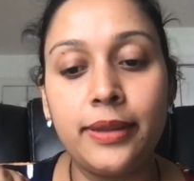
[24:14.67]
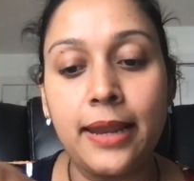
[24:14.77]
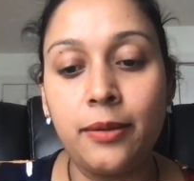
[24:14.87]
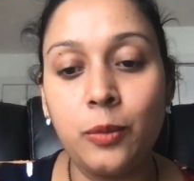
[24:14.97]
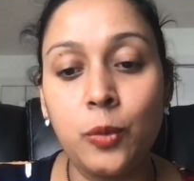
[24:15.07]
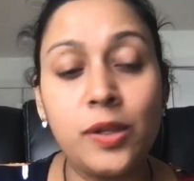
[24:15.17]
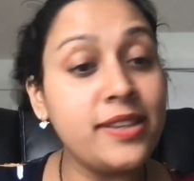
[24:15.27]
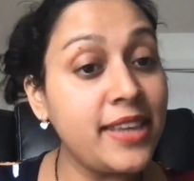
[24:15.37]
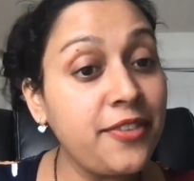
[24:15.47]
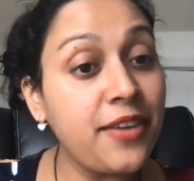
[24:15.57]
then
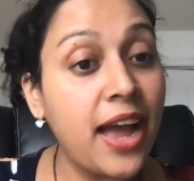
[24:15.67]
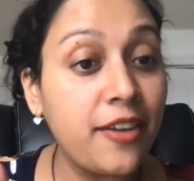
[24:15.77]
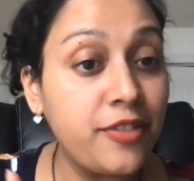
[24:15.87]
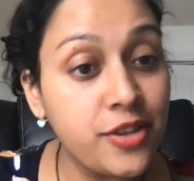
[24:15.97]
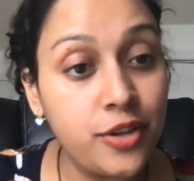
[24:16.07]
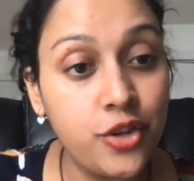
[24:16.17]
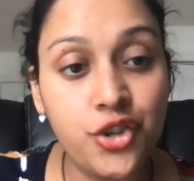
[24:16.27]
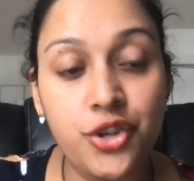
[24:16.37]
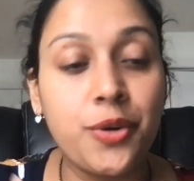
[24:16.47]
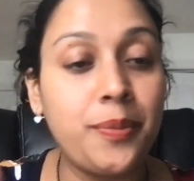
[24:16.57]
we'll see if I have a
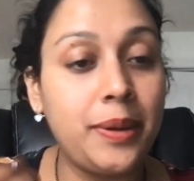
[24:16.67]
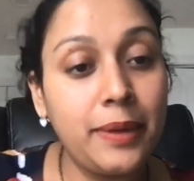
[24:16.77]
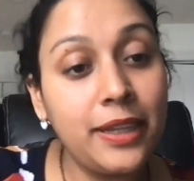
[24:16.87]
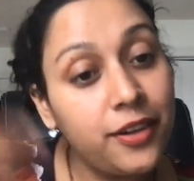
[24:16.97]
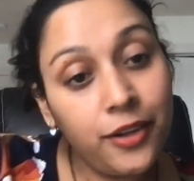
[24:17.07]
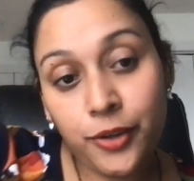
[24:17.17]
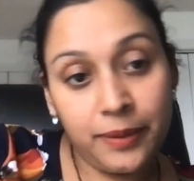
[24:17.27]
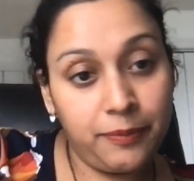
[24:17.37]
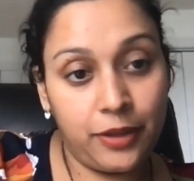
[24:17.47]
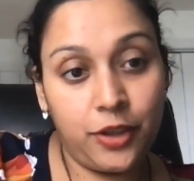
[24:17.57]
solution, or maybe they are
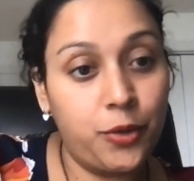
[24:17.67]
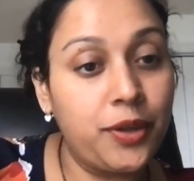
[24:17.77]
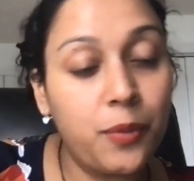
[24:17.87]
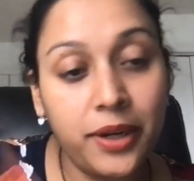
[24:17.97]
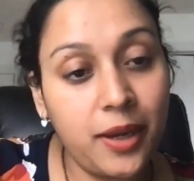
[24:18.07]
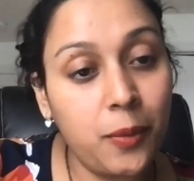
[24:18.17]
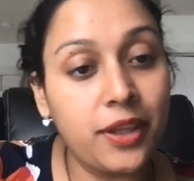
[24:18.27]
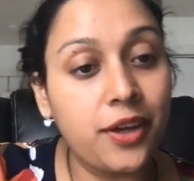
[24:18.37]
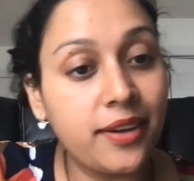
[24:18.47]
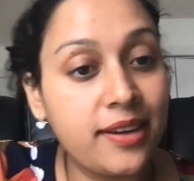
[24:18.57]
looking, they're working
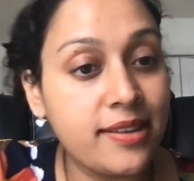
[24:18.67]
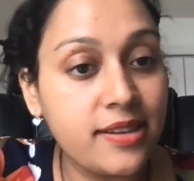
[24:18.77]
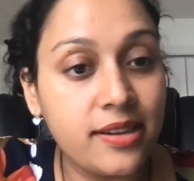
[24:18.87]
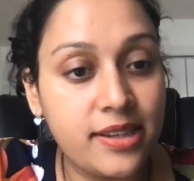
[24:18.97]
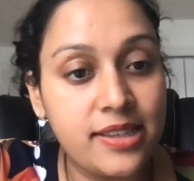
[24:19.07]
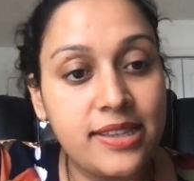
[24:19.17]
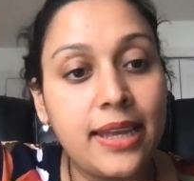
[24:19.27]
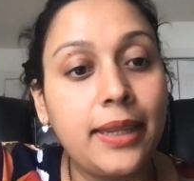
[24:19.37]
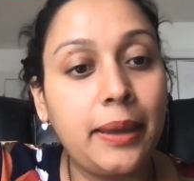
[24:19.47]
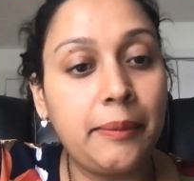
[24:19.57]
with other consultants
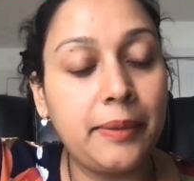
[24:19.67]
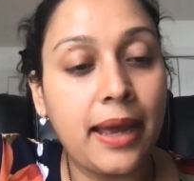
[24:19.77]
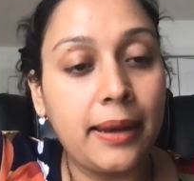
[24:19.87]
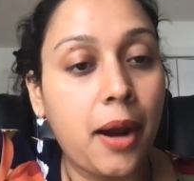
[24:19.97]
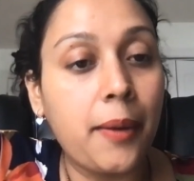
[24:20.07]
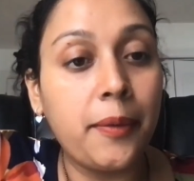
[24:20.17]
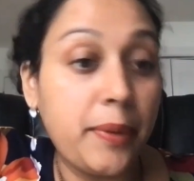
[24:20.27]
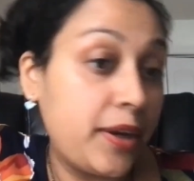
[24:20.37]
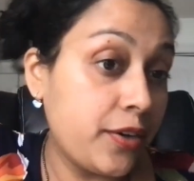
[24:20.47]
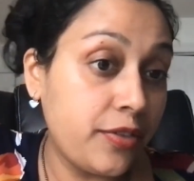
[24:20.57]
that are a
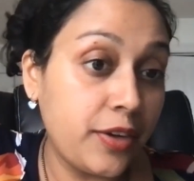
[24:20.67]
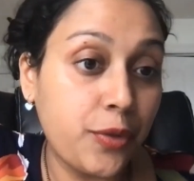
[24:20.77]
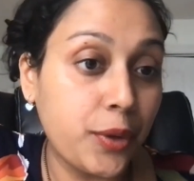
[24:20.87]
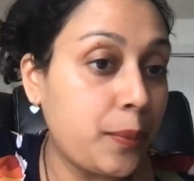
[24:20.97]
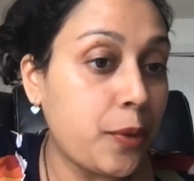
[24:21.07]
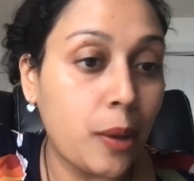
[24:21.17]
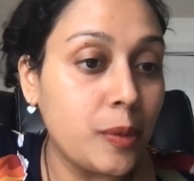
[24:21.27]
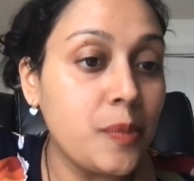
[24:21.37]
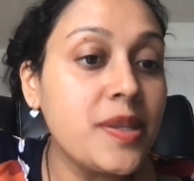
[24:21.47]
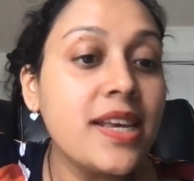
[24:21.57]
better fit for their
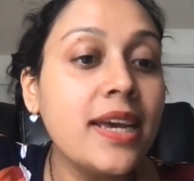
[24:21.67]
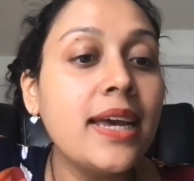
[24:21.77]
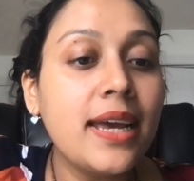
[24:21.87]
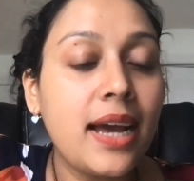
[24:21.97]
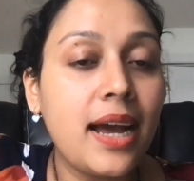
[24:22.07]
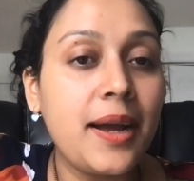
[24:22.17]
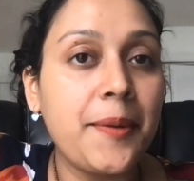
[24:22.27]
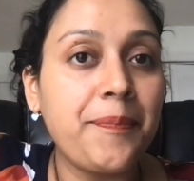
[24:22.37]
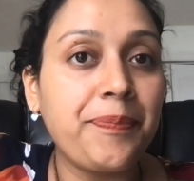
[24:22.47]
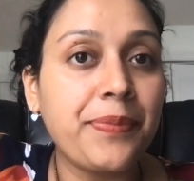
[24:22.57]
problems.
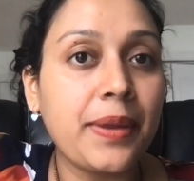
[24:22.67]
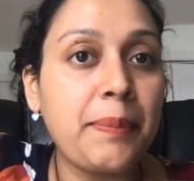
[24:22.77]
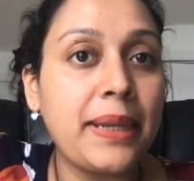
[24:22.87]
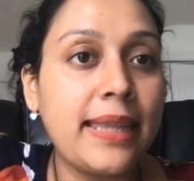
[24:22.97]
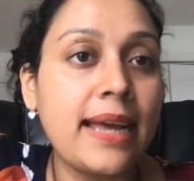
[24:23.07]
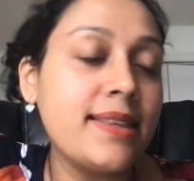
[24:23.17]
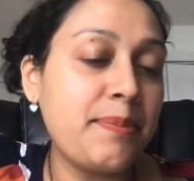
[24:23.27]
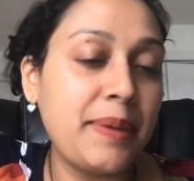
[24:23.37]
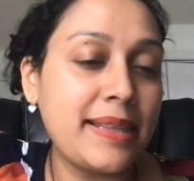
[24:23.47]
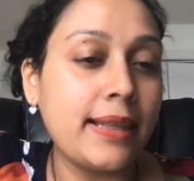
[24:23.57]
But
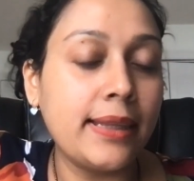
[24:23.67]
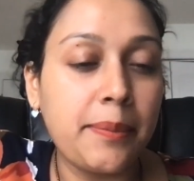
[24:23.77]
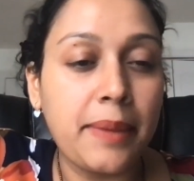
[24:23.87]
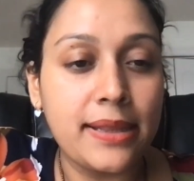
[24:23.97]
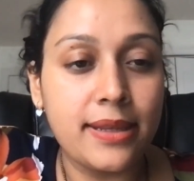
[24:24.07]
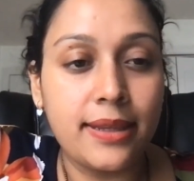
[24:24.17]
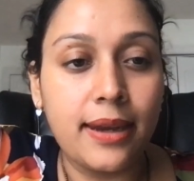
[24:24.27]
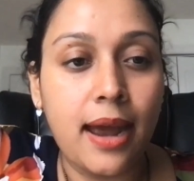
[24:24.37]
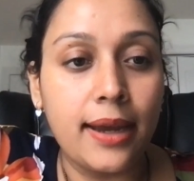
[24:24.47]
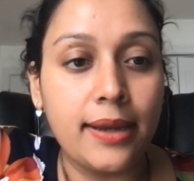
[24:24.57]
that's basically the mindset
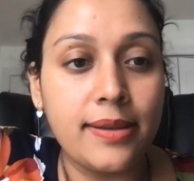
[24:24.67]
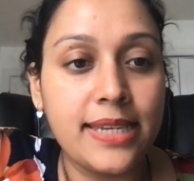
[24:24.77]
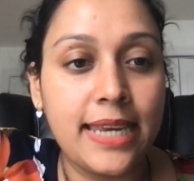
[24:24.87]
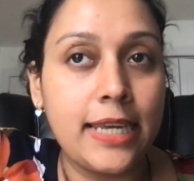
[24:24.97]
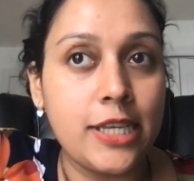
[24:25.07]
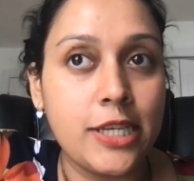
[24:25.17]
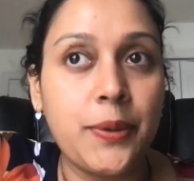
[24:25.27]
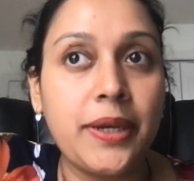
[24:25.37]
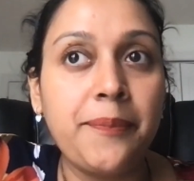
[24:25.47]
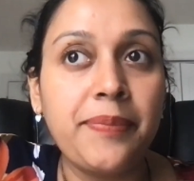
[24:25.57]
that I take
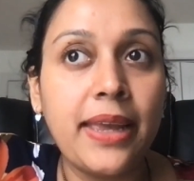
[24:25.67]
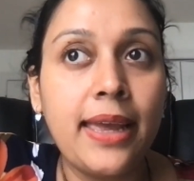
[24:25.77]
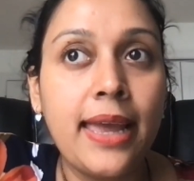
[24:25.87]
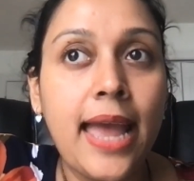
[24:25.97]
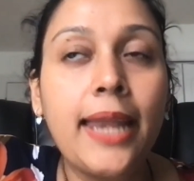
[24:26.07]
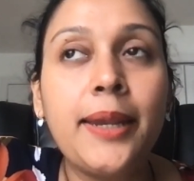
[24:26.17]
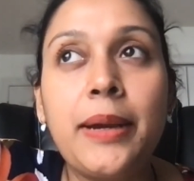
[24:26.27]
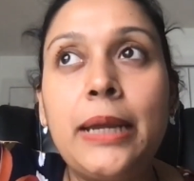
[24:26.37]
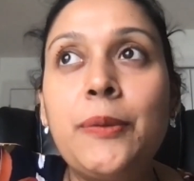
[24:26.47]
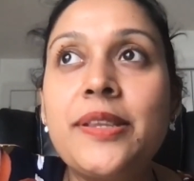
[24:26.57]
into it.
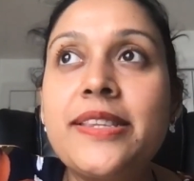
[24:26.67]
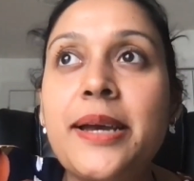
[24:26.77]
And it